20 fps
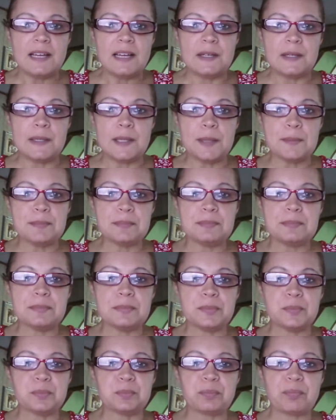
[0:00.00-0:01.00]

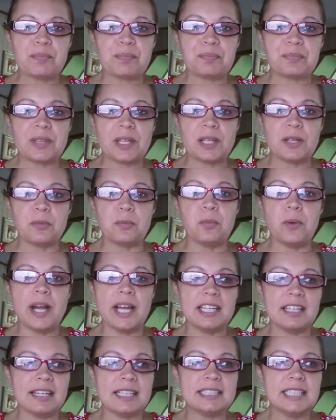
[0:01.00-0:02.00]

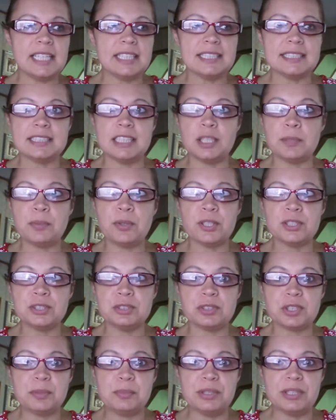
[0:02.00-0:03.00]
Why did I take this
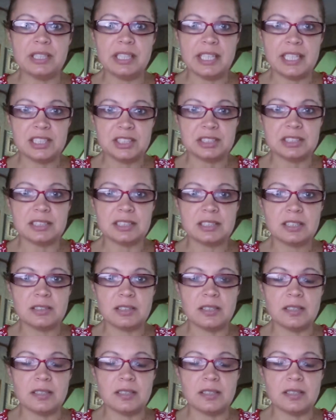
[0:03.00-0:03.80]
interpersonal communication